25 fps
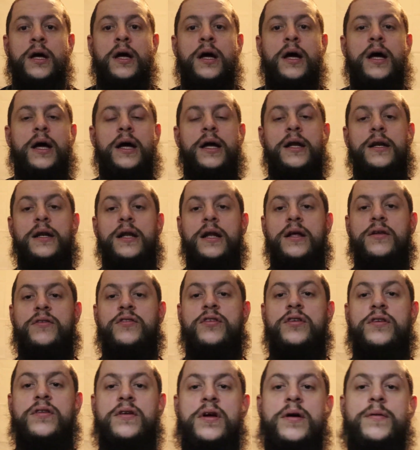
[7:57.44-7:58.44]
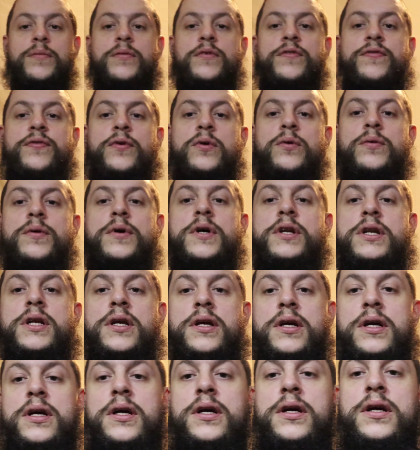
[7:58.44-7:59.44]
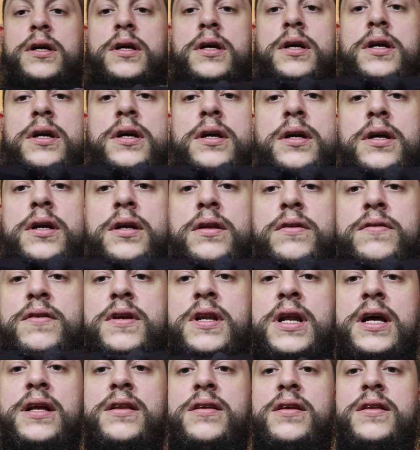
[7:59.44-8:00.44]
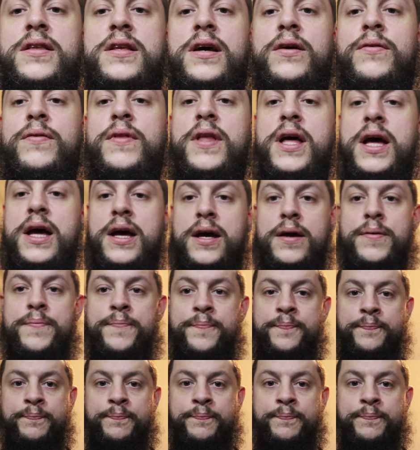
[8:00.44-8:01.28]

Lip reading: and let's just come forward. It's connected down there.